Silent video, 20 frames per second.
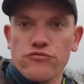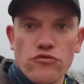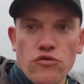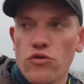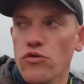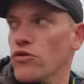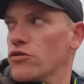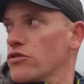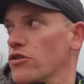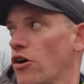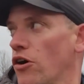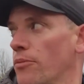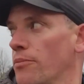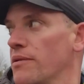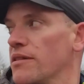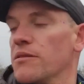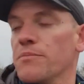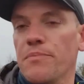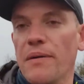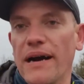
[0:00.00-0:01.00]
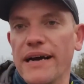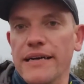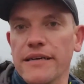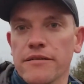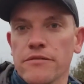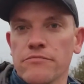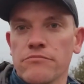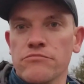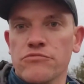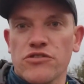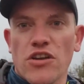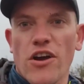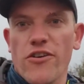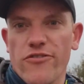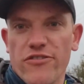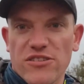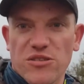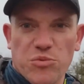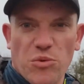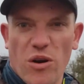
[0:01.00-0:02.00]
Road or Millbank
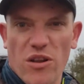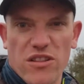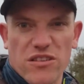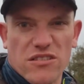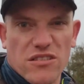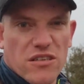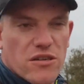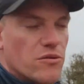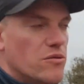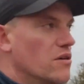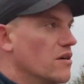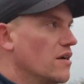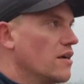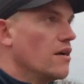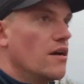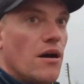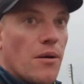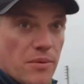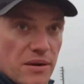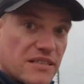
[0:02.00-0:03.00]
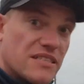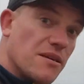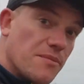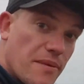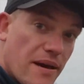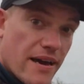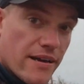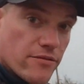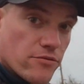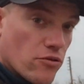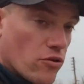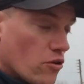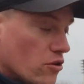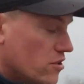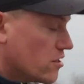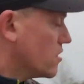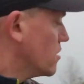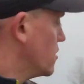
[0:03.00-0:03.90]
Terrace, one of the two. But it's a main road.